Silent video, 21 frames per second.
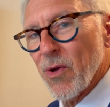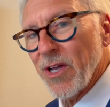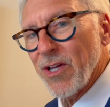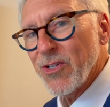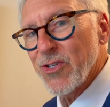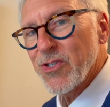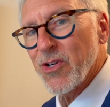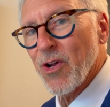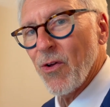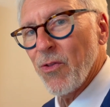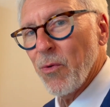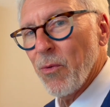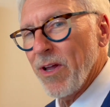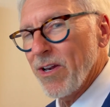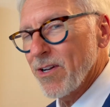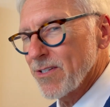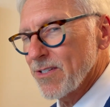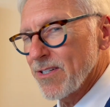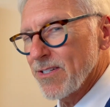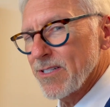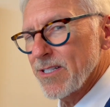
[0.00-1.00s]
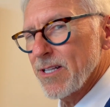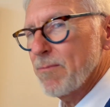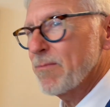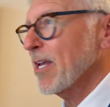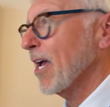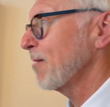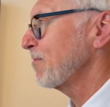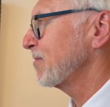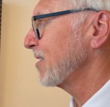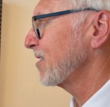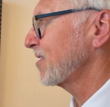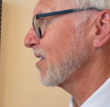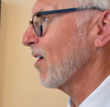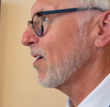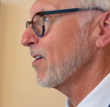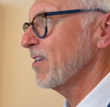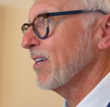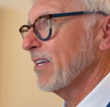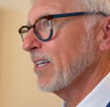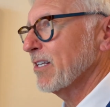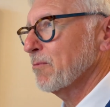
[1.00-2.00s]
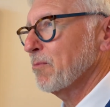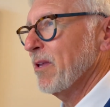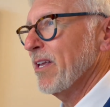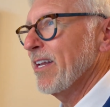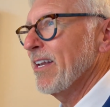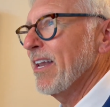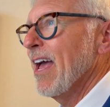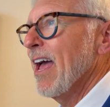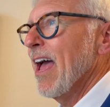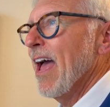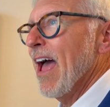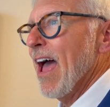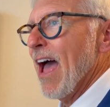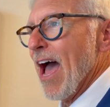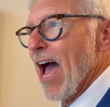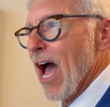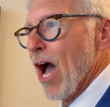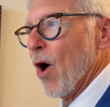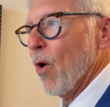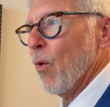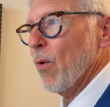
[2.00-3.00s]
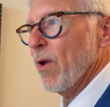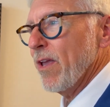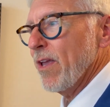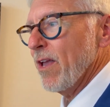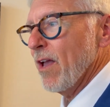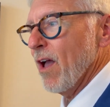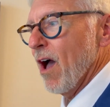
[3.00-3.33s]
could show the waiters because sometimes it's hard to explain how we